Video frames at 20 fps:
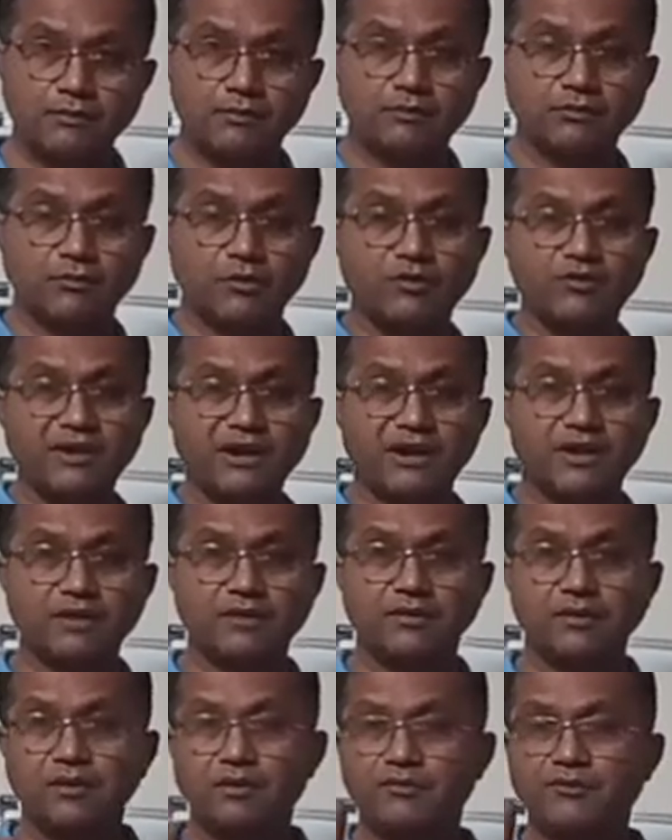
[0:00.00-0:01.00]

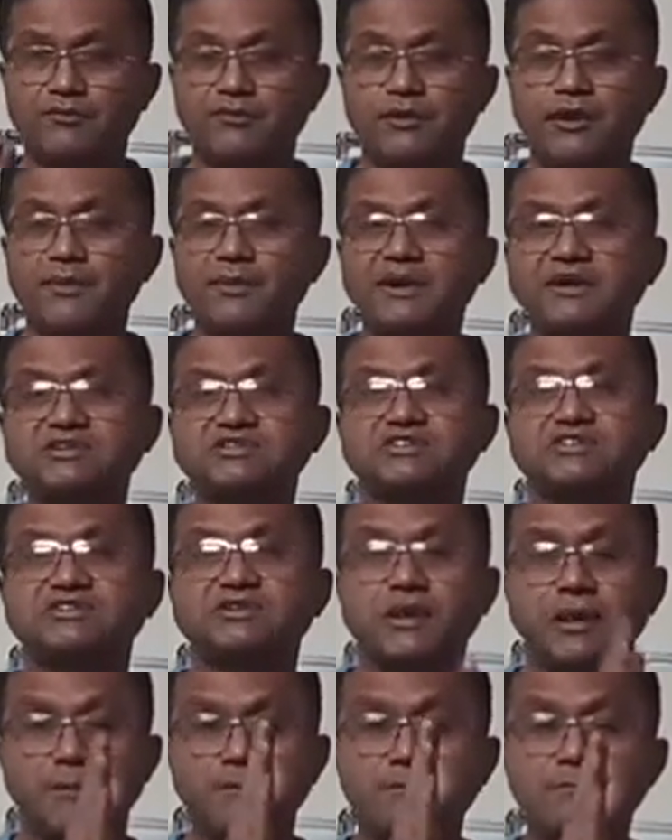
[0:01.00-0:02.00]
moving from
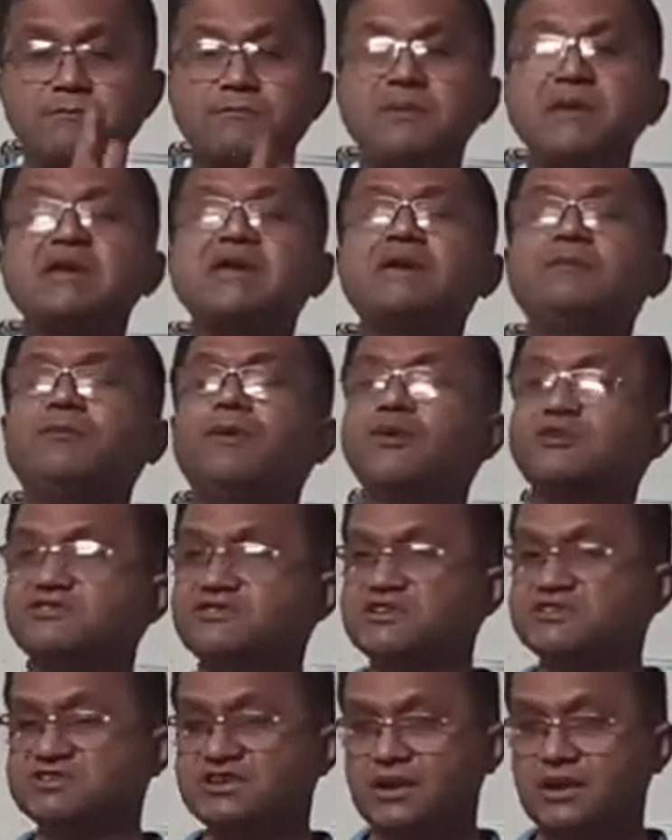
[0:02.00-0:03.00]
its mean
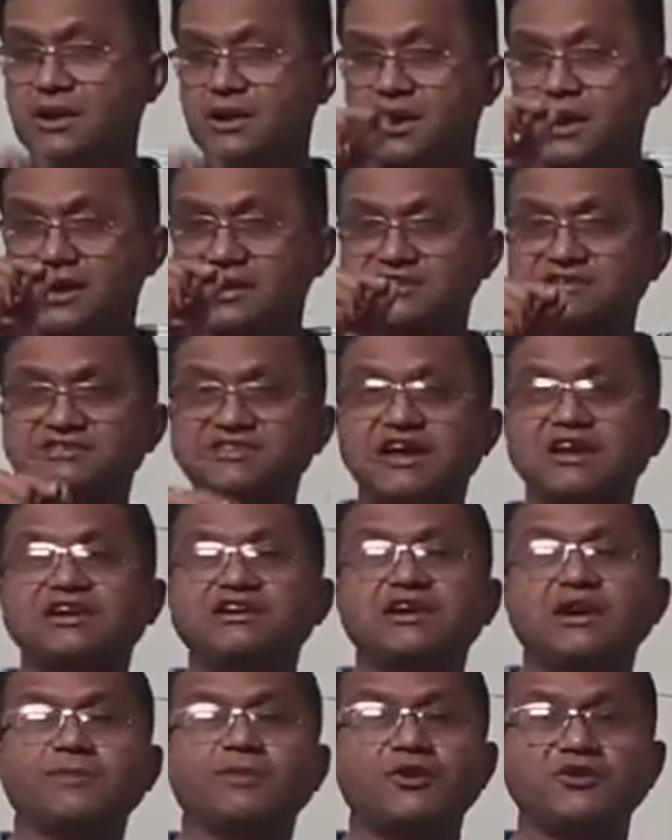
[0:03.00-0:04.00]
position,
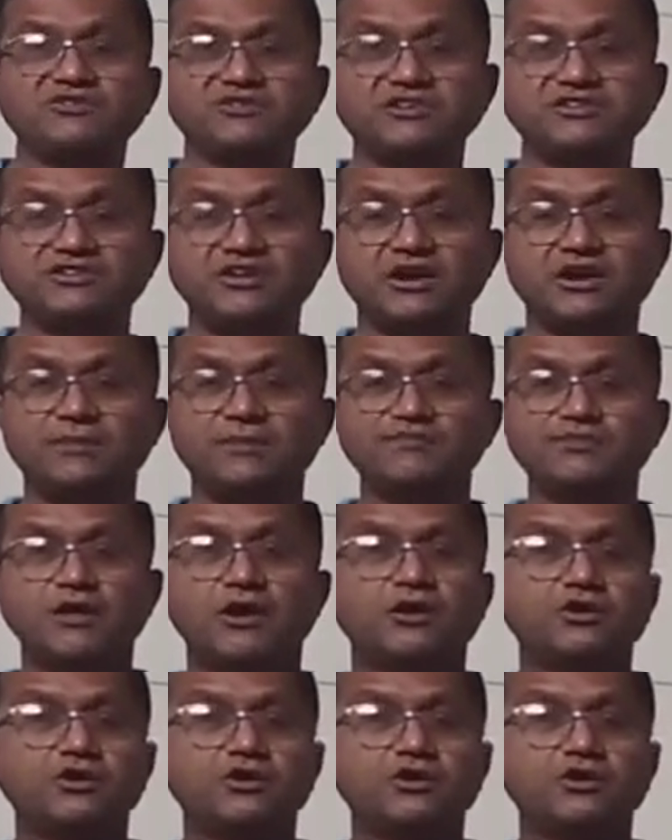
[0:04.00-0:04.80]
central position,